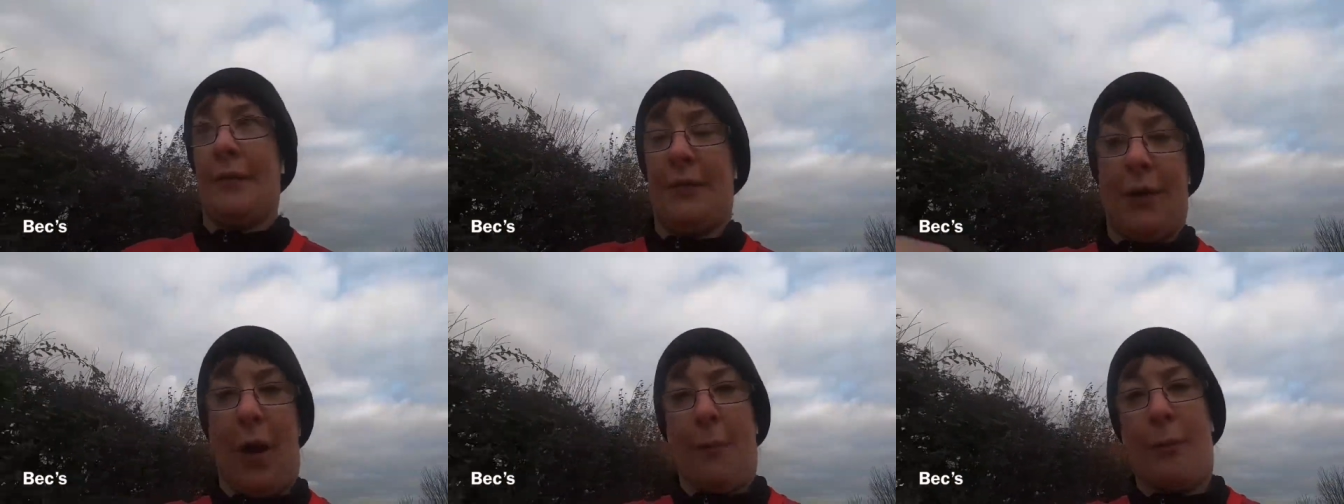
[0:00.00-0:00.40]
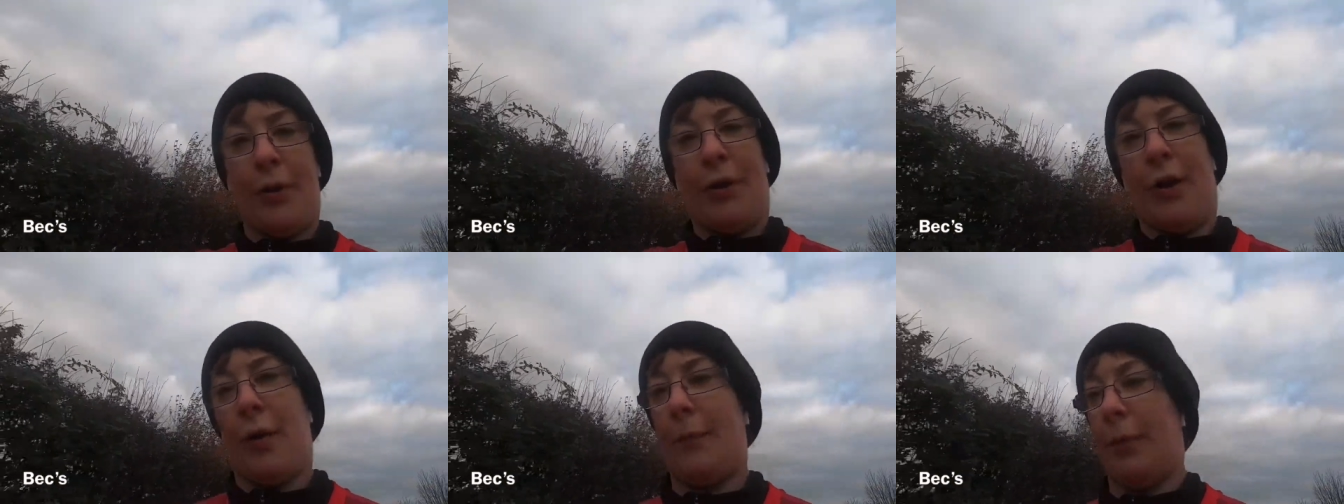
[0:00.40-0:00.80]
I'll put it
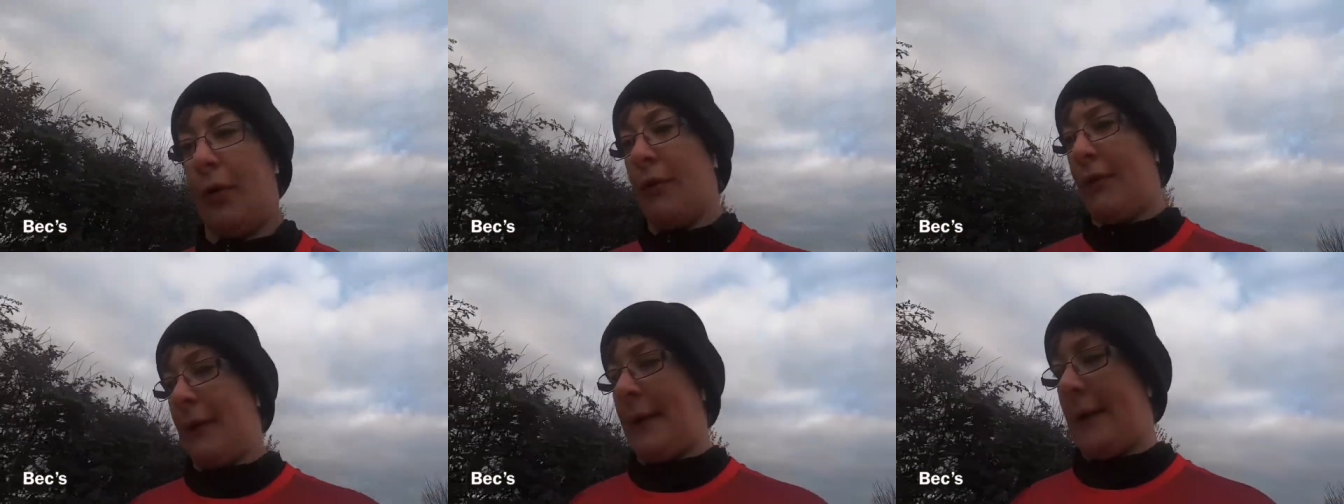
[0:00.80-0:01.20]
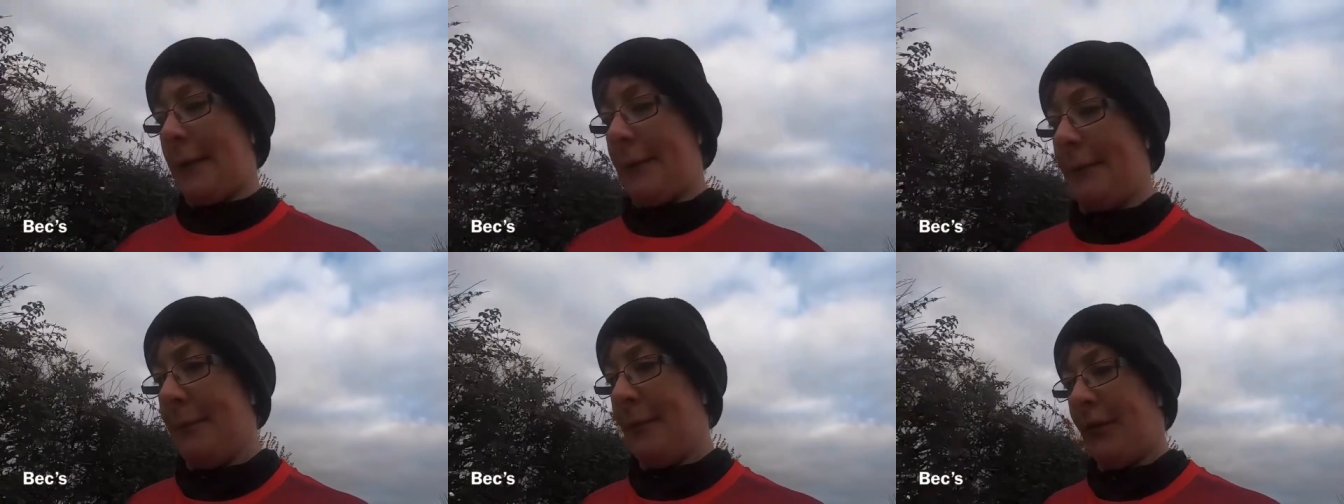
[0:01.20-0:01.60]
up on the um,
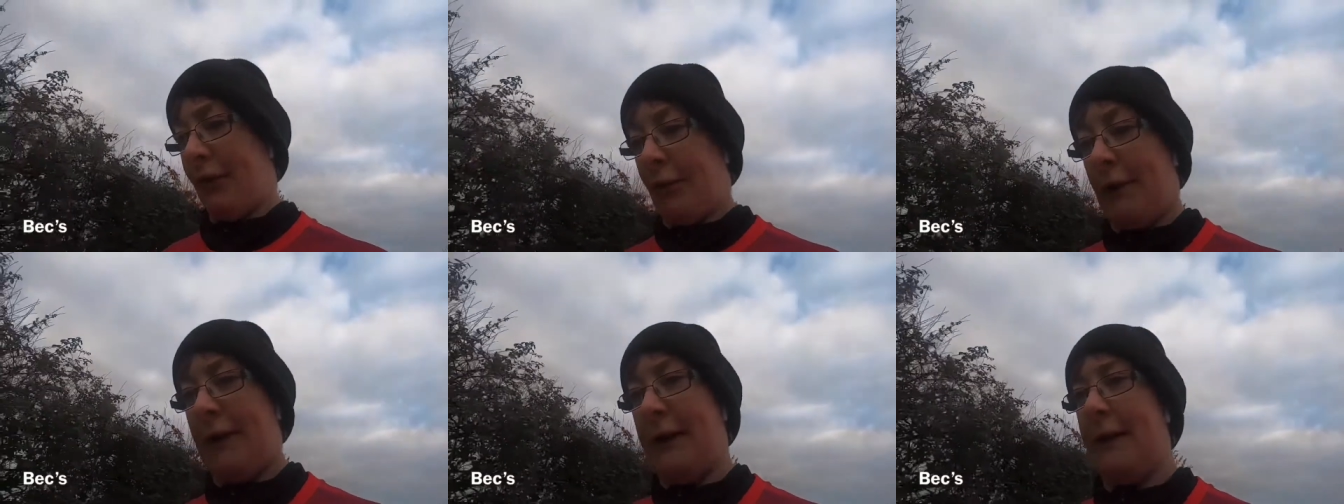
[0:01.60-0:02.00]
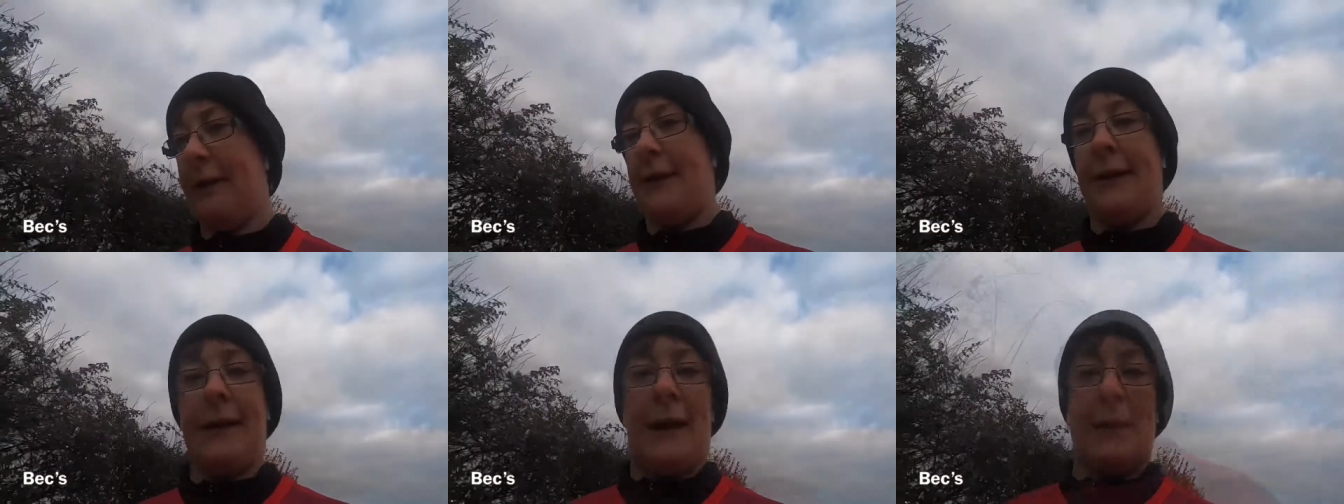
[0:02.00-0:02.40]
screen,
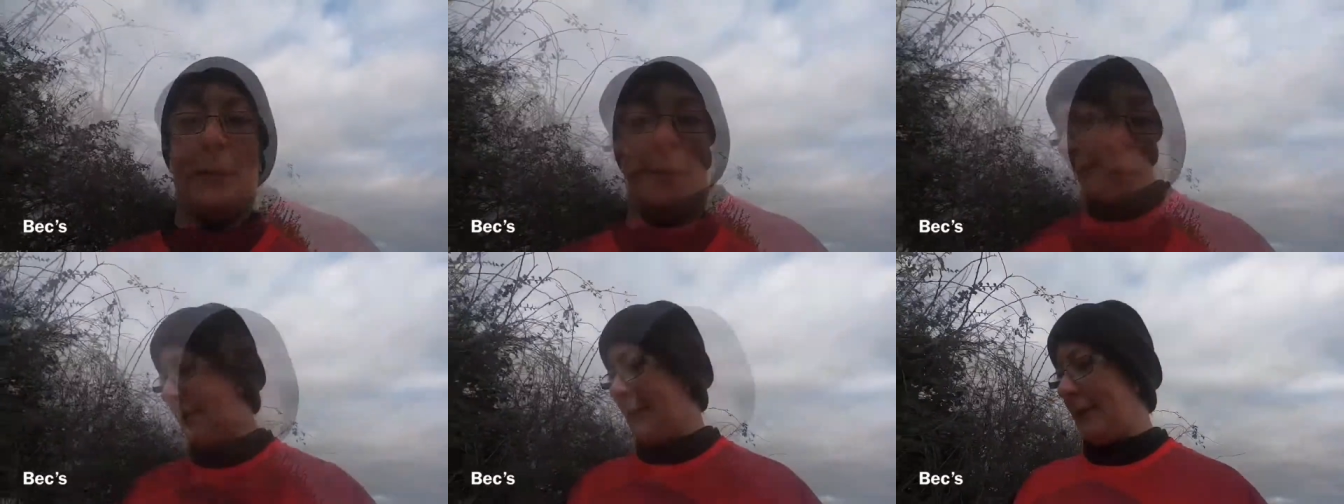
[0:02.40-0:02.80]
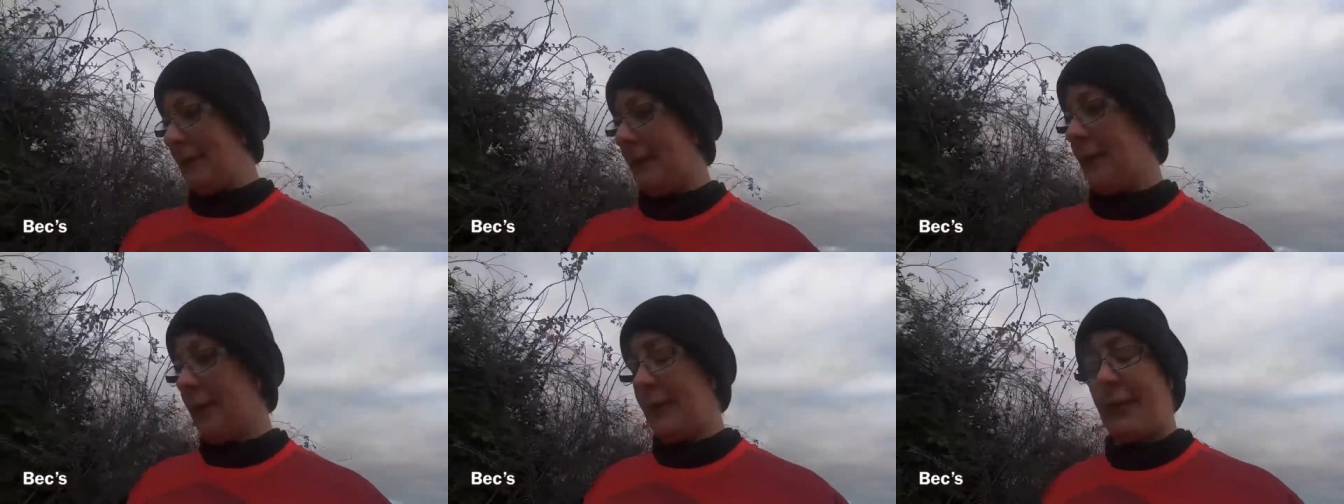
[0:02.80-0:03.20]
the name of it.
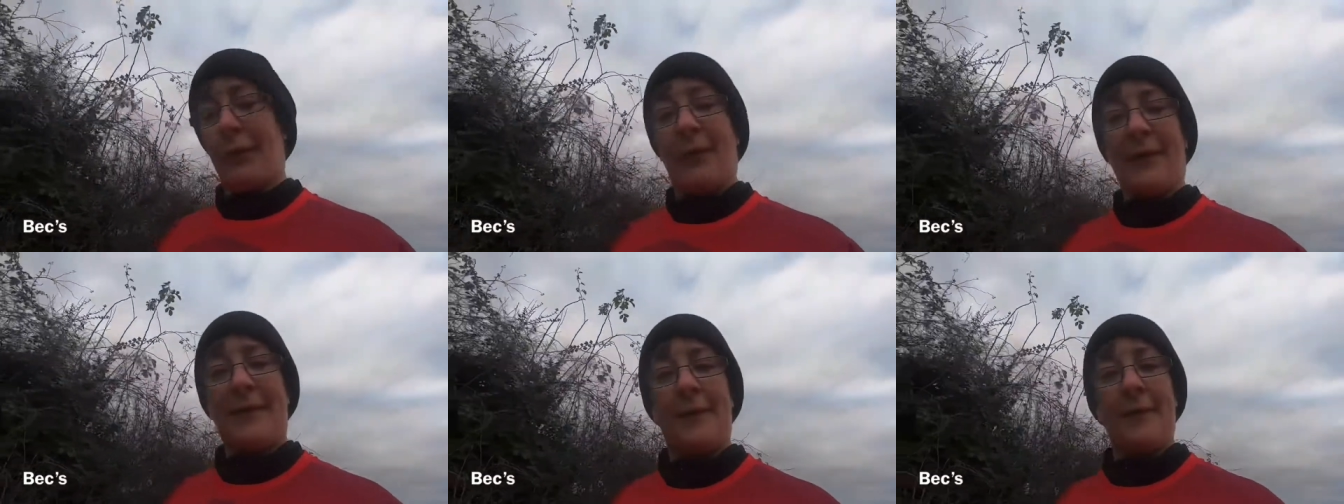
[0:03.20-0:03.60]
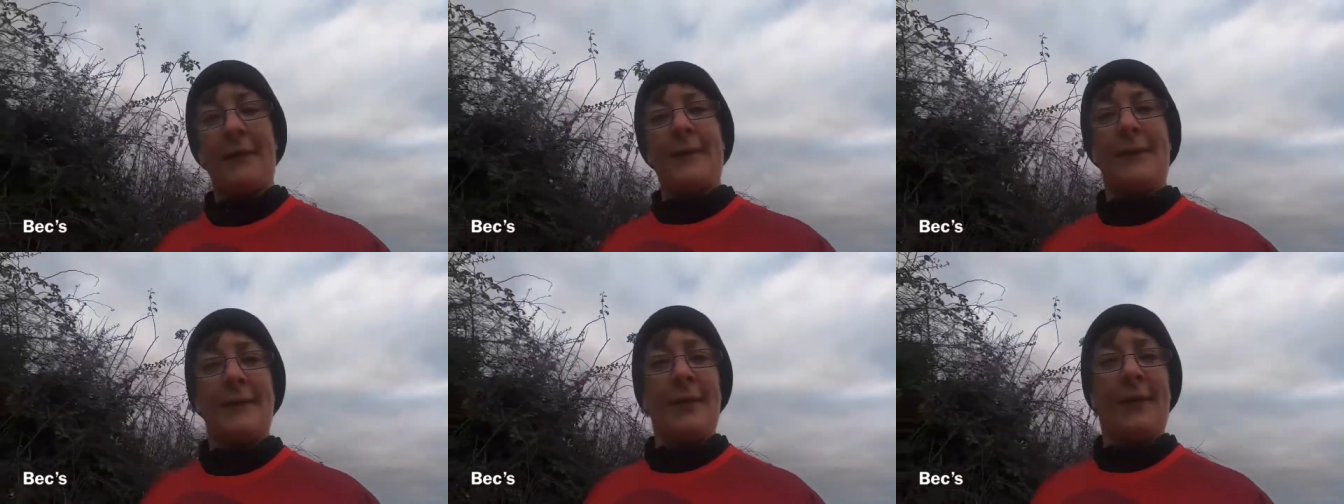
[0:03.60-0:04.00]
So exciting
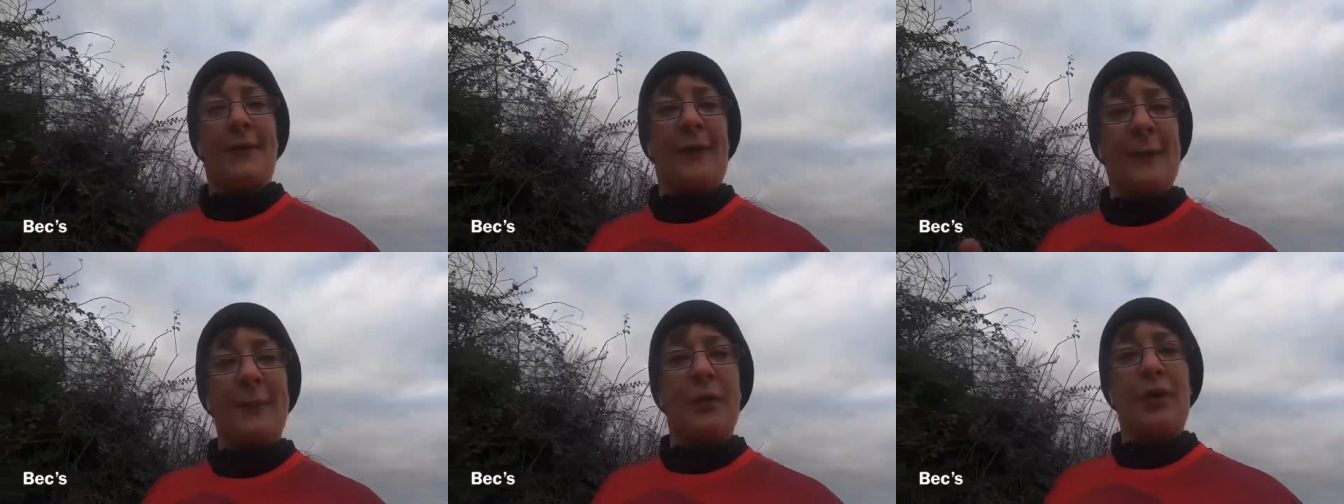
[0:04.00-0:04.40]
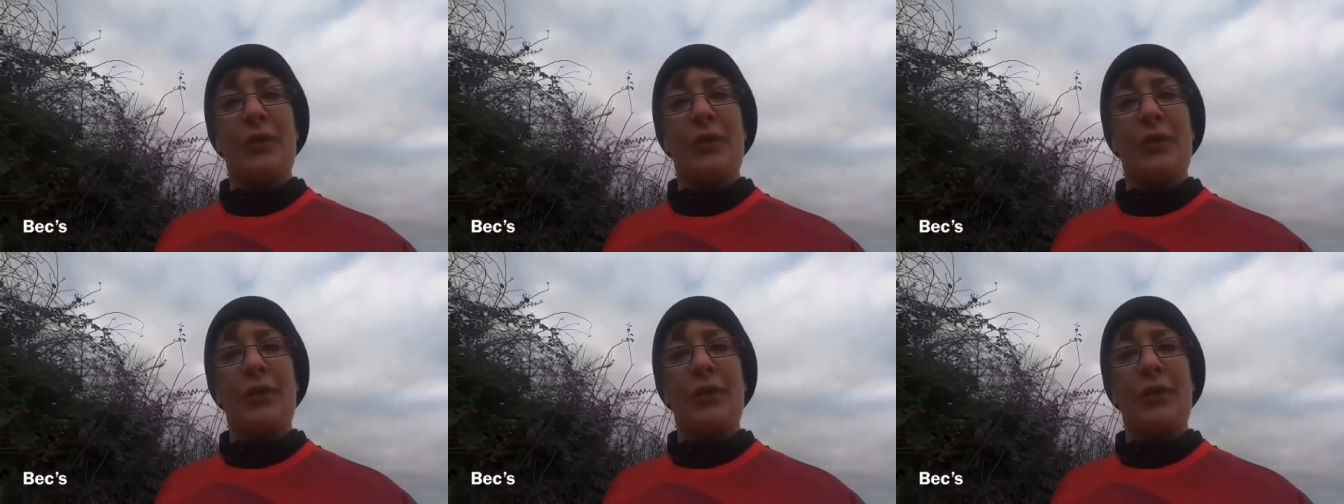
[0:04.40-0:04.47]
stuff, get my new